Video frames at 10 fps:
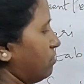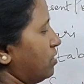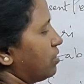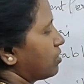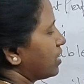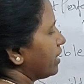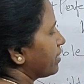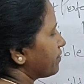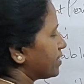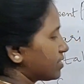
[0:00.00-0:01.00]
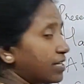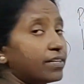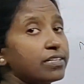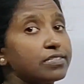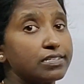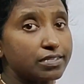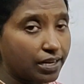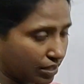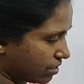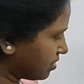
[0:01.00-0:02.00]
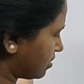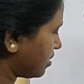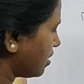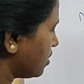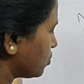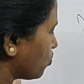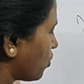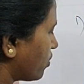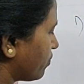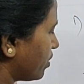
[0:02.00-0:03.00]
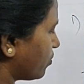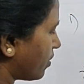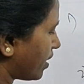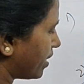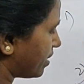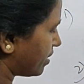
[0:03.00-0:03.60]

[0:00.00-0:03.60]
Okay, if the sentence is like this, so what will you write?